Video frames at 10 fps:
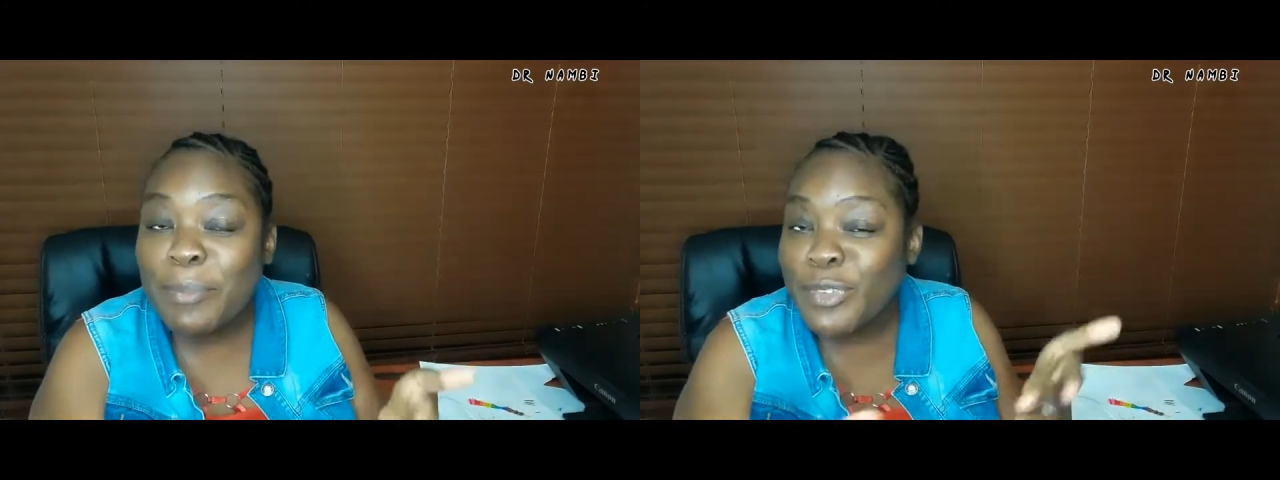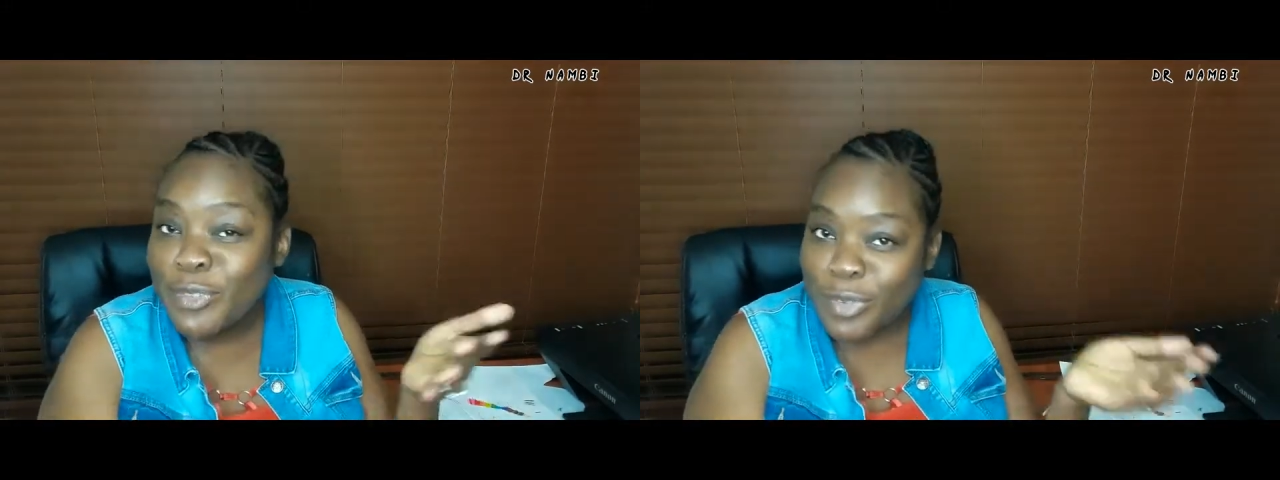
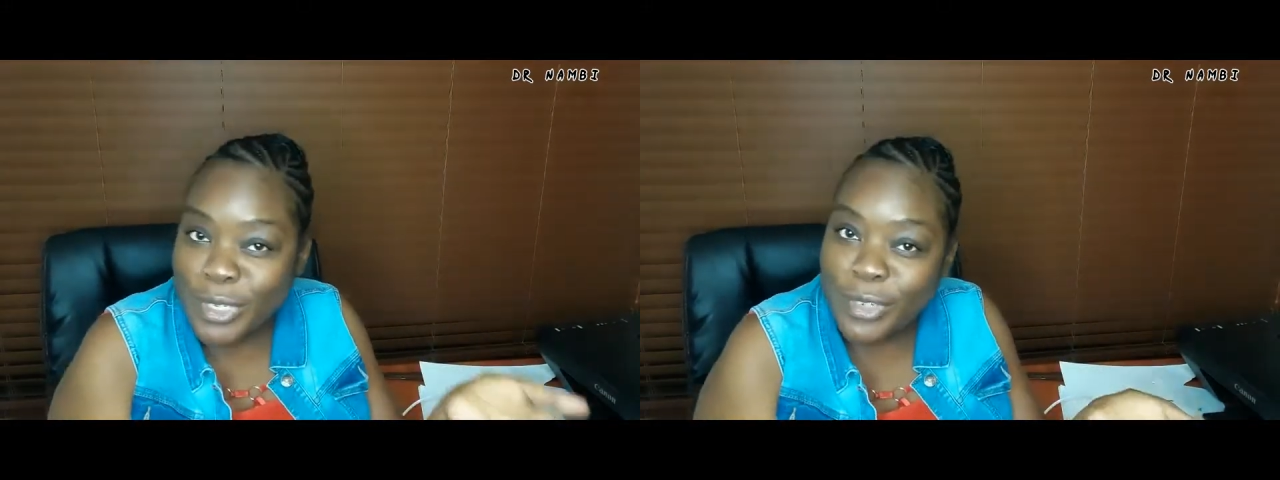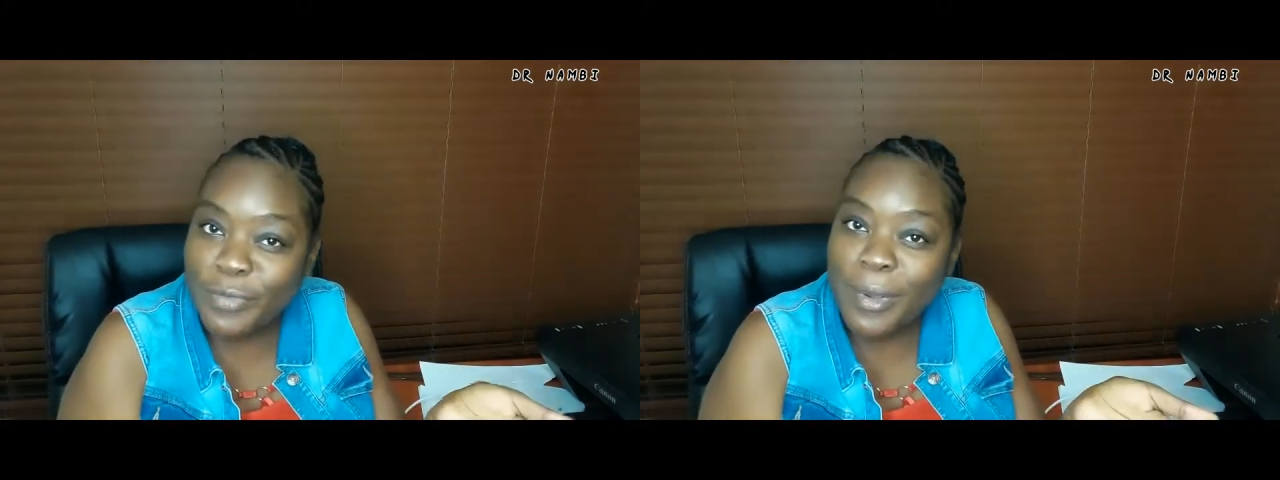up to
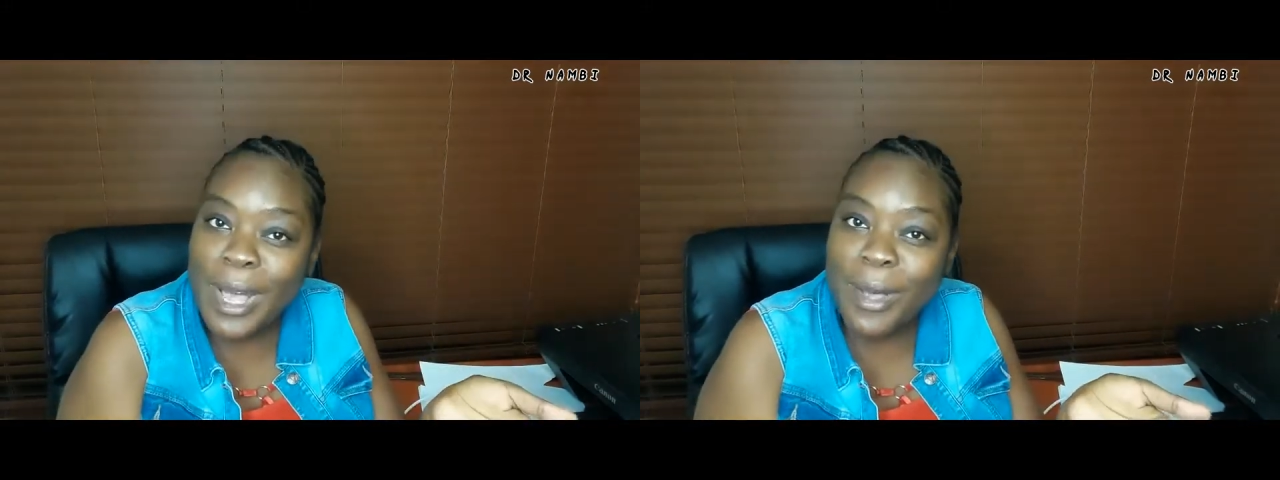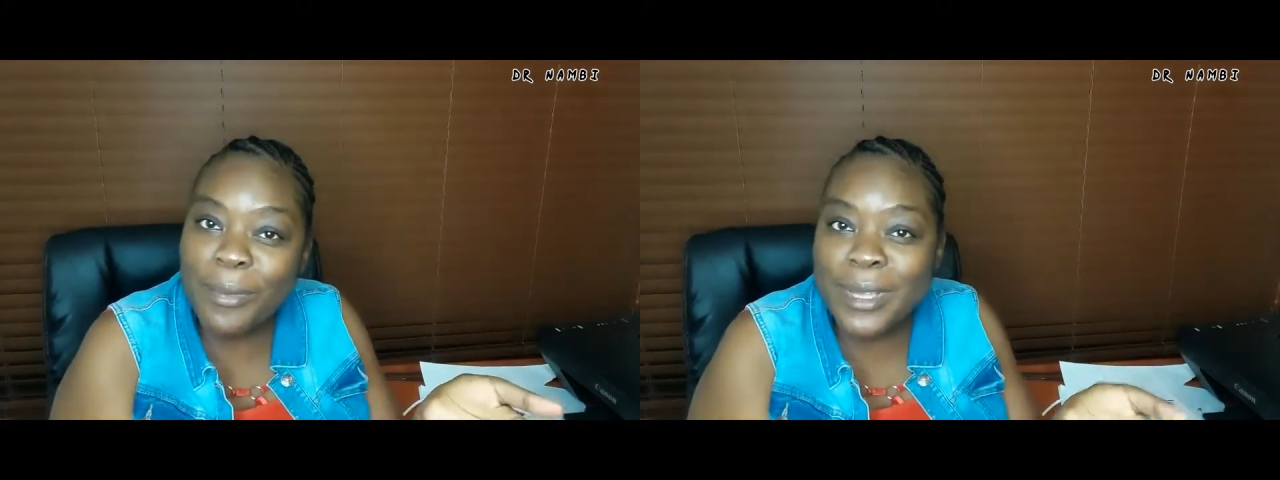
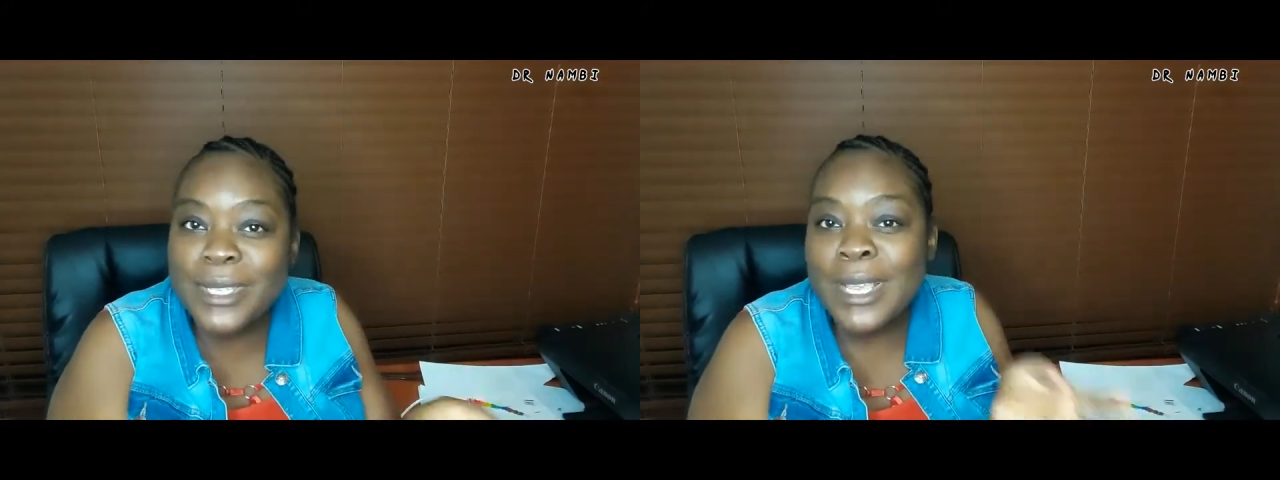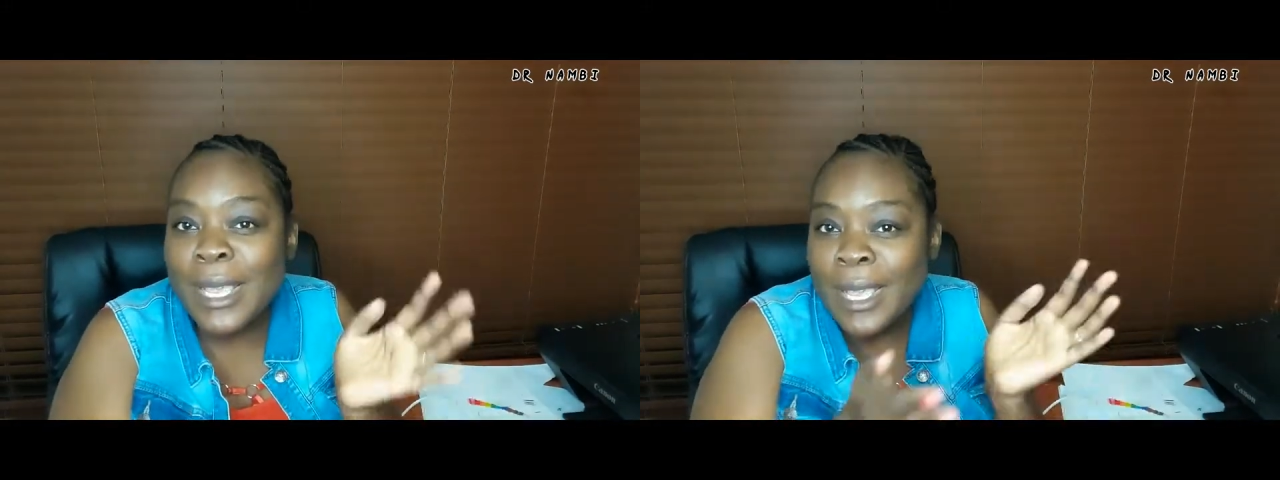24
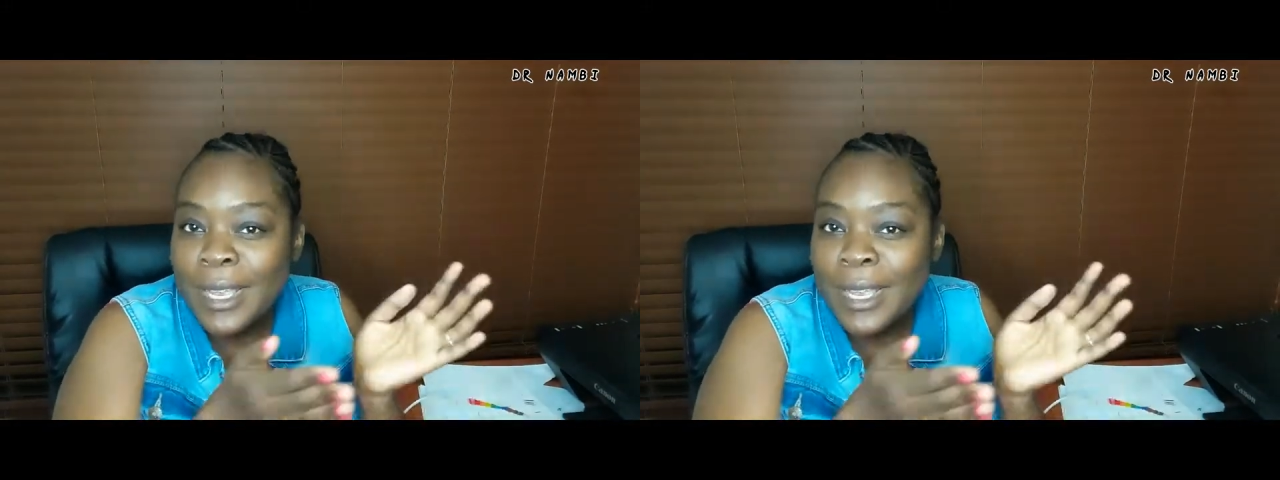hours,